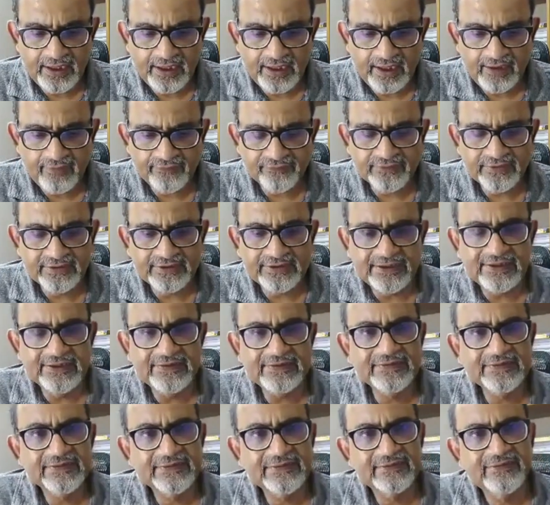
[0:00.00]
after
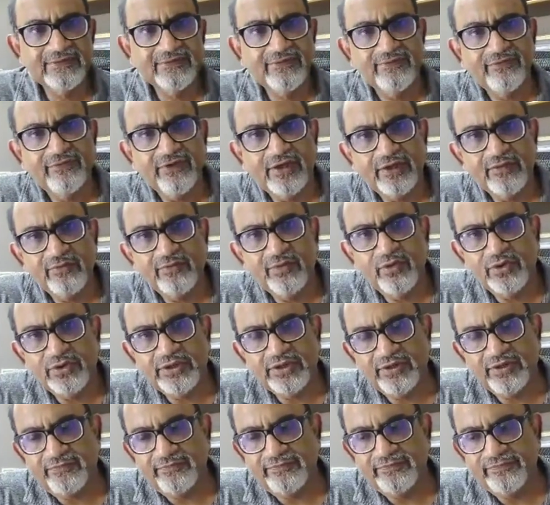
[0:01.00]
this, one more
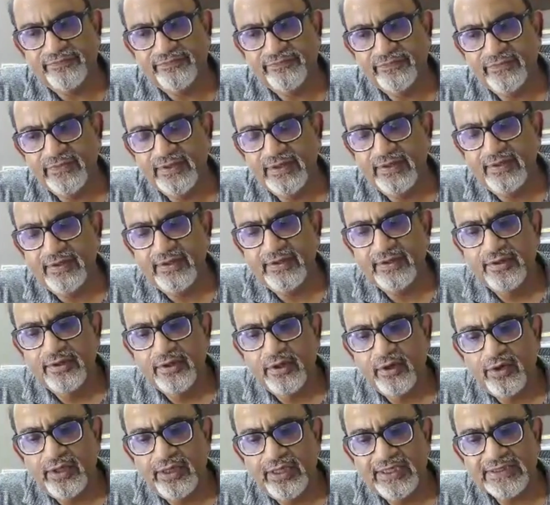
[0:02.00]
term.
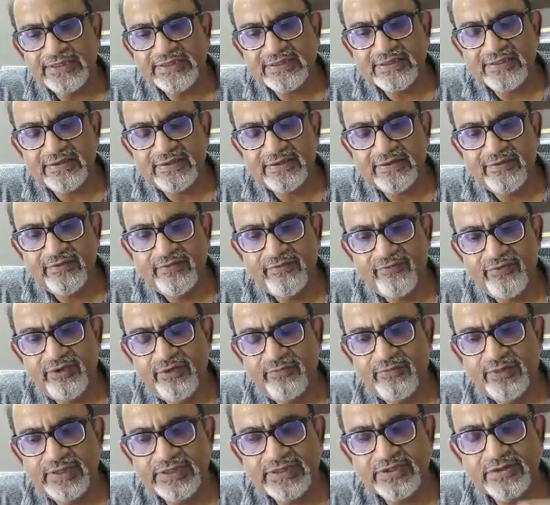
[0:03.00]
Now, we
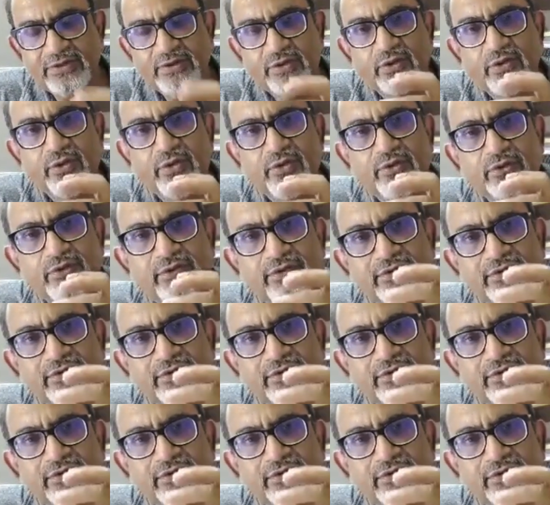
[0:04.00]
must know